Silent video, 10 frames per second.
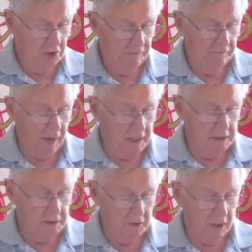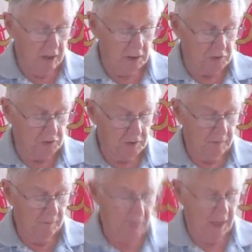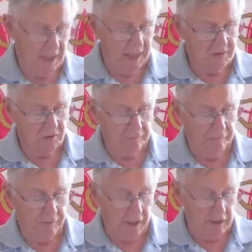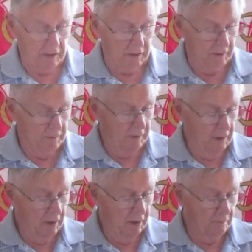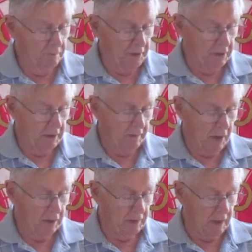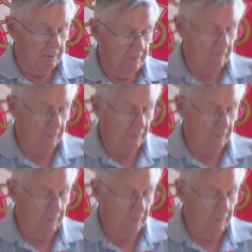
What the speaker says: Divided tongues, as of fire, appeared among them,